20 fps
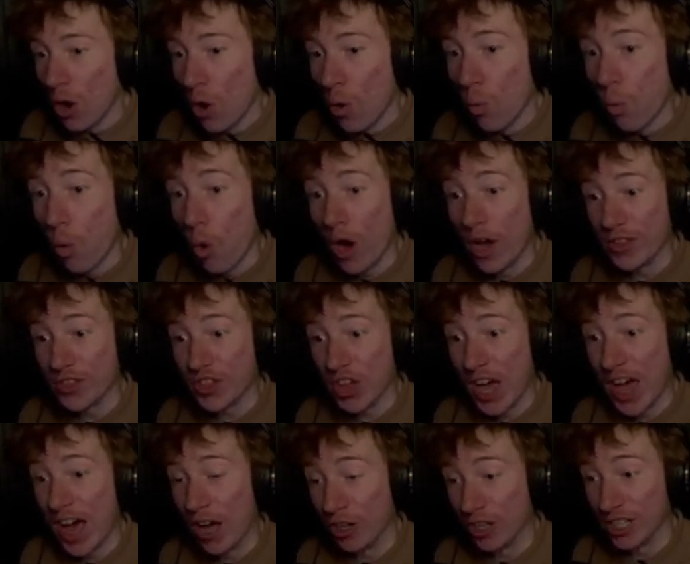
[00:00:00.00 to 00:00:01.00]
What the
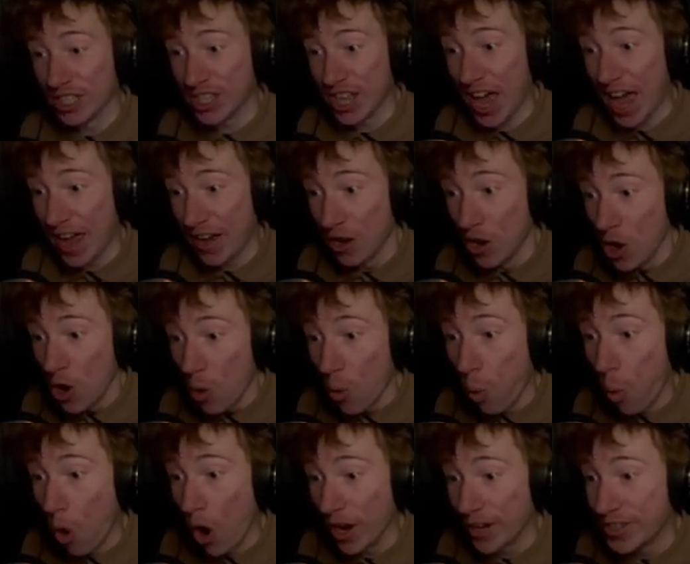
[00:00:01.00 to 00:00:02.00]
hell is that?
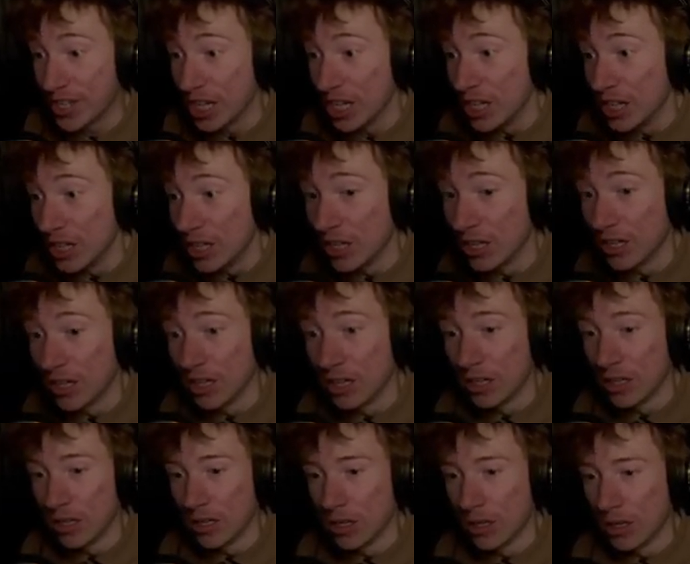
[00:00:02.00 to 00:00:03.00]
What?
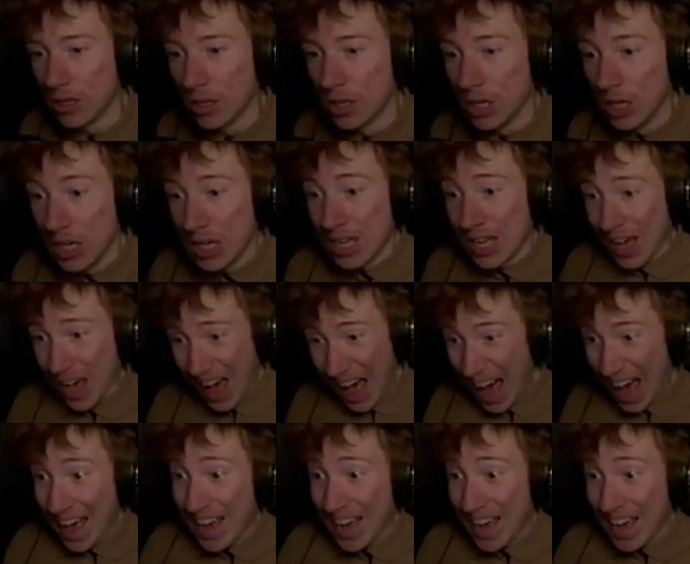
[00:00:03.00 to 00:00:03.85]
Ah!